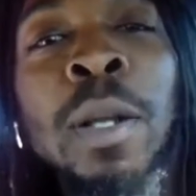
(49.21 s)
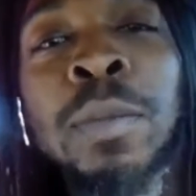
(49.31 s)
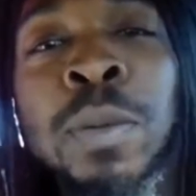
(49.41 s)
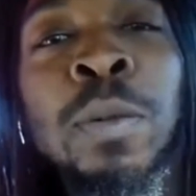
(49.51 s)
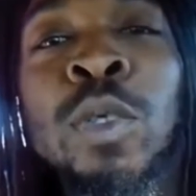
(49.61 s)
to get
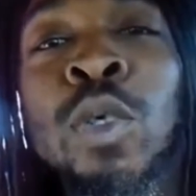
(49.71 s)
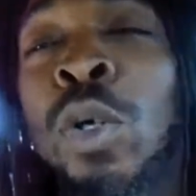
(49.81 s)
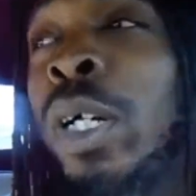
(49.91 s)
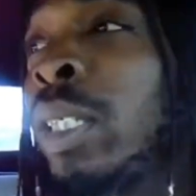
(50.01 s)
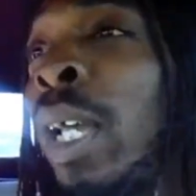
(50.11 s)
him some new
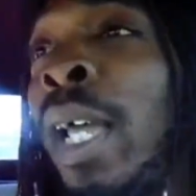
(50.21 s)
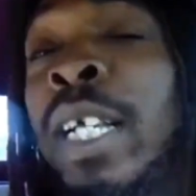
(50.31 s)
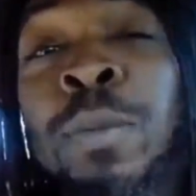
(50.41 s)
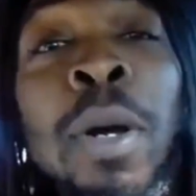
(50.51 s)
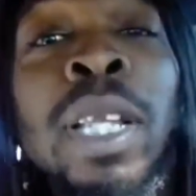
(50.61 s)
toys.
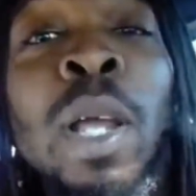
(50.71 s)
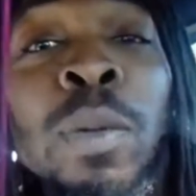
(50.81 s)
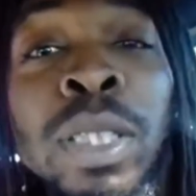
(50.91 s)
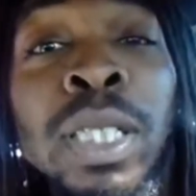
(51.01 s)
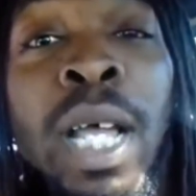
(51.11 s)
His
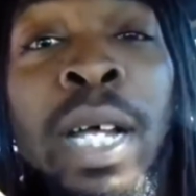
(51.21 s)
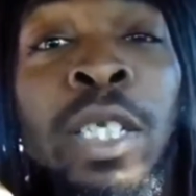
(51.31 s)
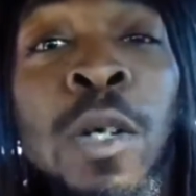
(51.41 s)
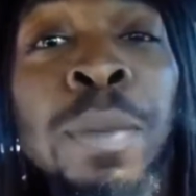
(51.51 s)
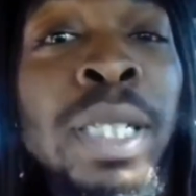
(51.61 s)
birthday was just
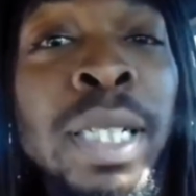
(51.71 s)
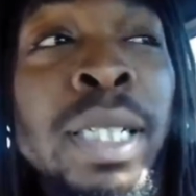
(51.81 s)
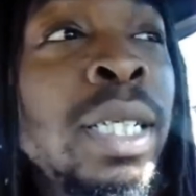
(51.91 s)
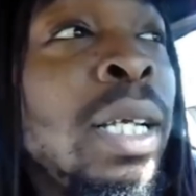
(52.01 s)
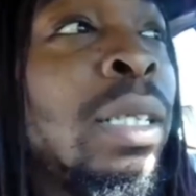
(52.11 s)
October
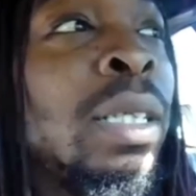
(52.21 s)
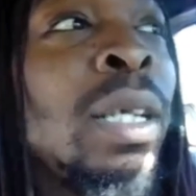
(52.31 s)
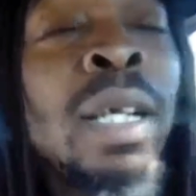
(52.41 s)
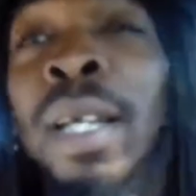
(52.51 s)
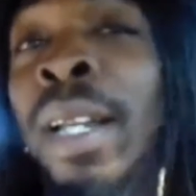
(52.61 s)
16th.
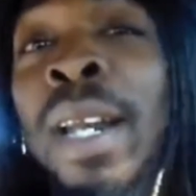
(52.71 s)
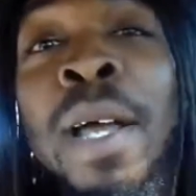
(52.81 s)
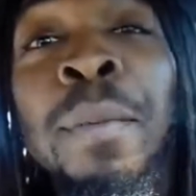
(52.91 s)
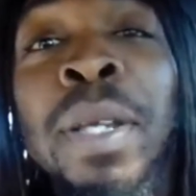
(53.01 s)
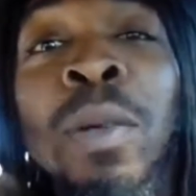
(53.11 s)

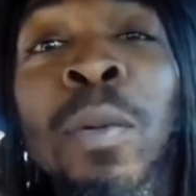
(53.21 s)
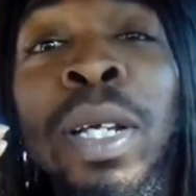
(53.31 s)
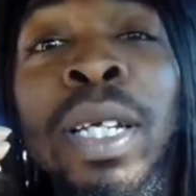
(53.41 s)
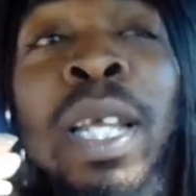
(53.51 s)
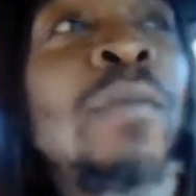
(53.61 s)
I mean,
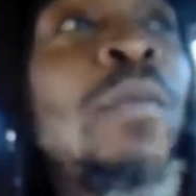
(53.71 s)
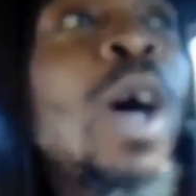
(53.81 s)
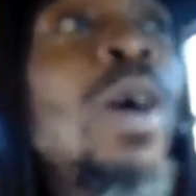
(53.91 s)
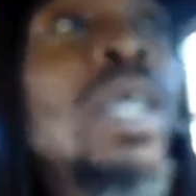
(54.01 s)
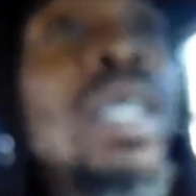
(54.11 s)
we didn't
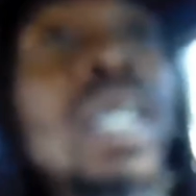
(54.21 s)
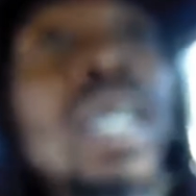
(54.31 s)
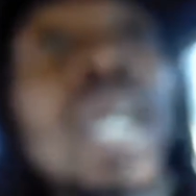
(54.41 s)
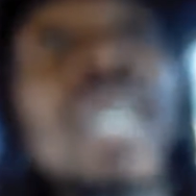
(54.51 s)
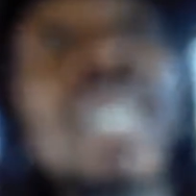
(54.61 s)
vlog it or
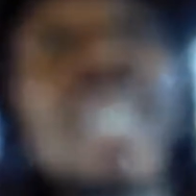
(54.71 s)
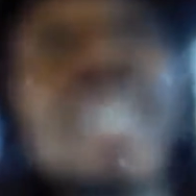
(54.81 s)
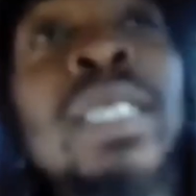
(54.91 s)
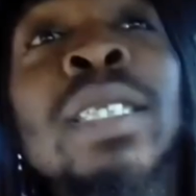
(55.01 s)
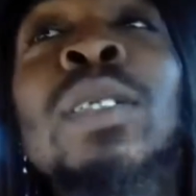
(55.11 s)
nothing like
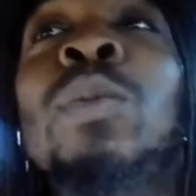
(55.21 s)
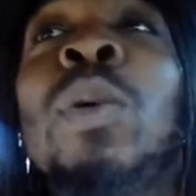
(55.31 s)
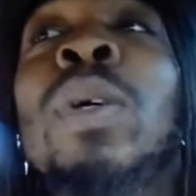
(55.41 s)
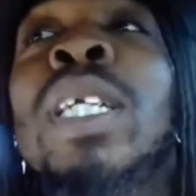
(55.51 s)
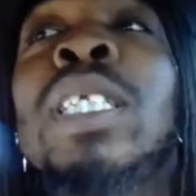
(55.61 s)
that because
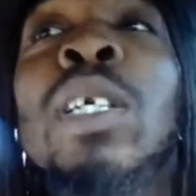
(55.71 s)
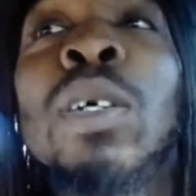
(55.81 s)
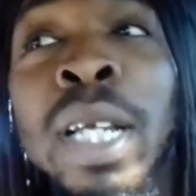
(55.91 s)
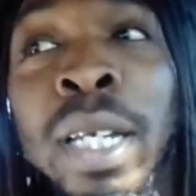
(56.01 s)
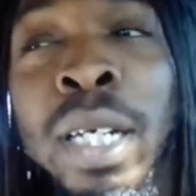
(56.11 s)
we really
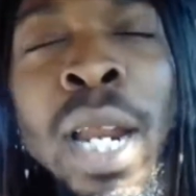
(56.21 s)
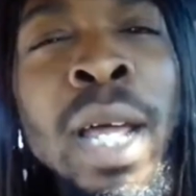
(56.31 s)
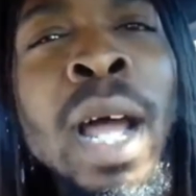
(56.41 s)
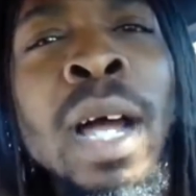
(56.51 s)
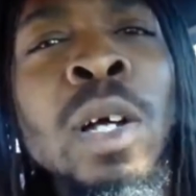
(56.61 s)
still getting a
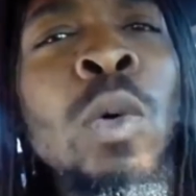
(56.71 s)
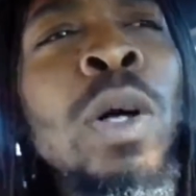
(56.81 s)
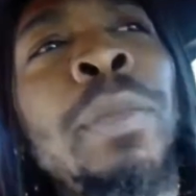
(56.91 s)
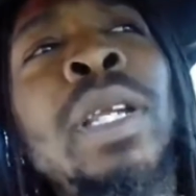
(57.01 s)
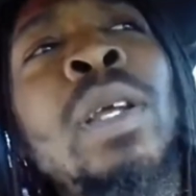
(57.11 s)
lot of our
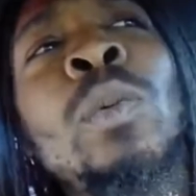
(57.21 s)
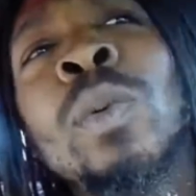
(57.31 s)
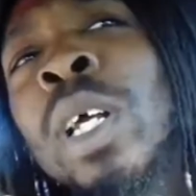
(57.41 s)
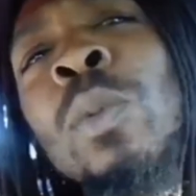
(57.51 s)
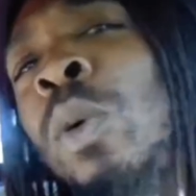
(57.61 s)
equipment
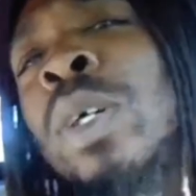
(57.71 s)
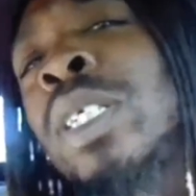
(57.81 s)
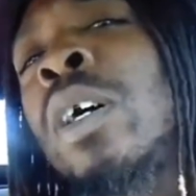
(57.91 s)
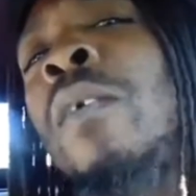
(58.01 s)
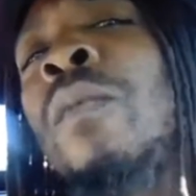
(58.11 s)
and really we
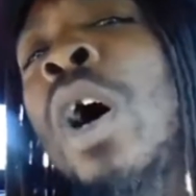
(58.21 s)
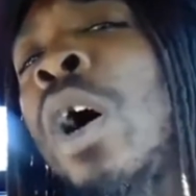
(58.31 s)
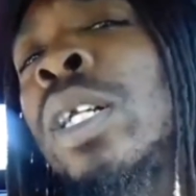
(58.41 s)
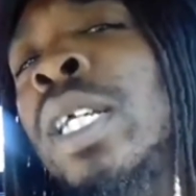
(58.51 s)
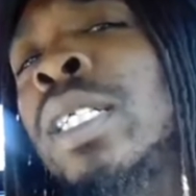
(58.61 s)
wasn't going to
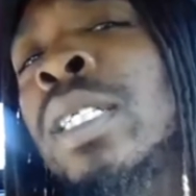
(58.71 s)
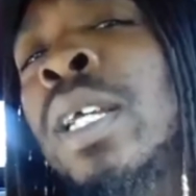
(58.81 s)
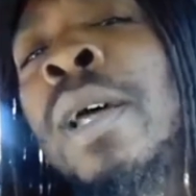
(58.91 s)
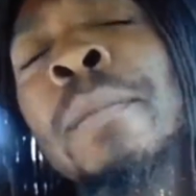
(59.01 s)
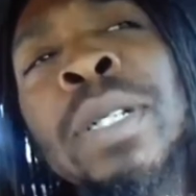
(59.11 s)
vlog
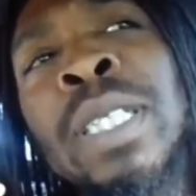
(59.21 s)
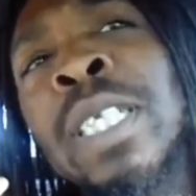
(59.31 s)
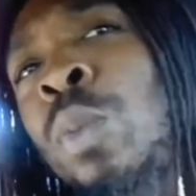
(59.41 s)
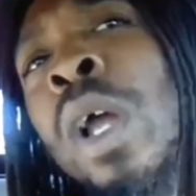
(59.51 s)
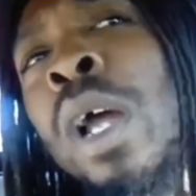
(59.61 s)
this. But
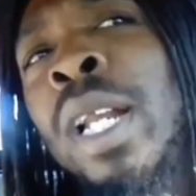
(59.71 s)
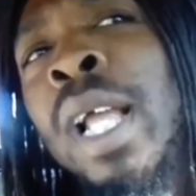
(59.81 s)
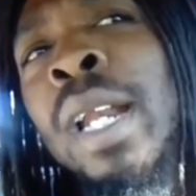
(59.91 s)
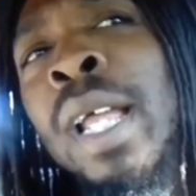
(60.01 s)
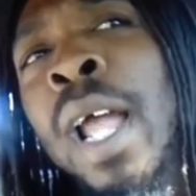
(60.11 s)
since we
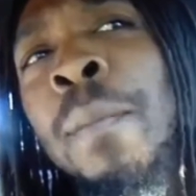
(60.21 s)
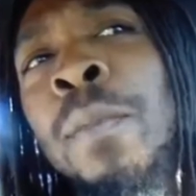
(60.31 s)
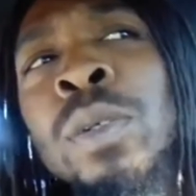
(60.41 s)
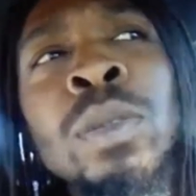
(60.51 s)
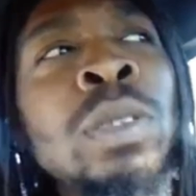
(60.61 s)
already got a
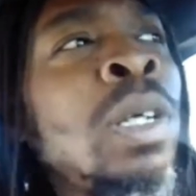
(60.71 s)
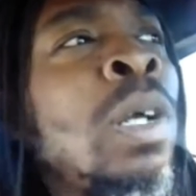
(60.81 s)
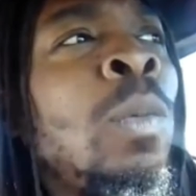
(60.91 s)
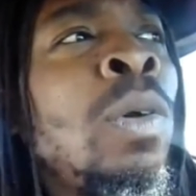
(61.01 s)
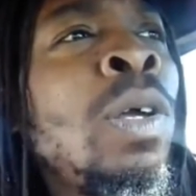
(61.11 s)
camera,
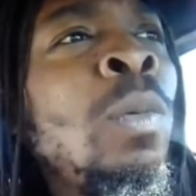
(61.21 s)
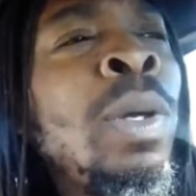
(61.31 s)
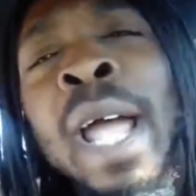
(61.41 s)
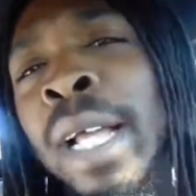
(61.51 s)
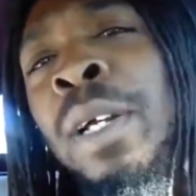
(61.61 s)

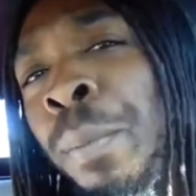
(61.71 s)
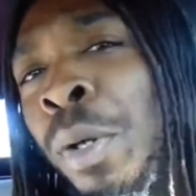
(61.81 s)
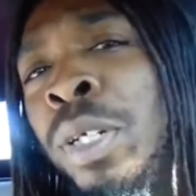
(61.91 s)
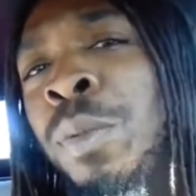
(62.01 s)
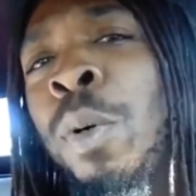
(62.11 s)
we got
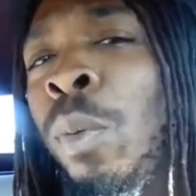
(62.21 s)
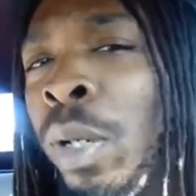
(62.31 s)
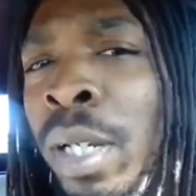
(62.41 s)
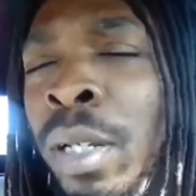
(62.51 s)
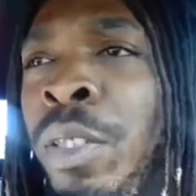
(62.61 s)
computers, but
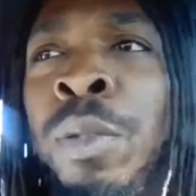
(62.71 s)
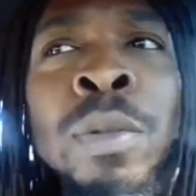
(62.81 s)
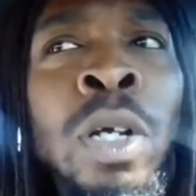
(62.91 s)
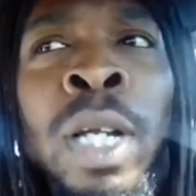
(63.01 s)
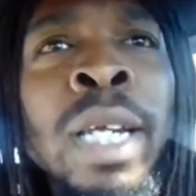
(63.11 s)
we
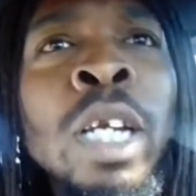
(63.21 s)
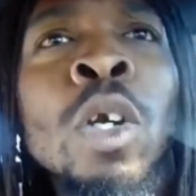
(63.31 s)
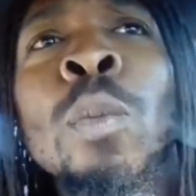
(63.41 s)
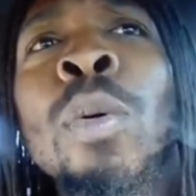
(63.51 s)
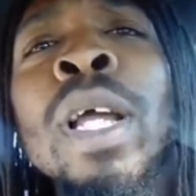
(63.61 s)
getting a new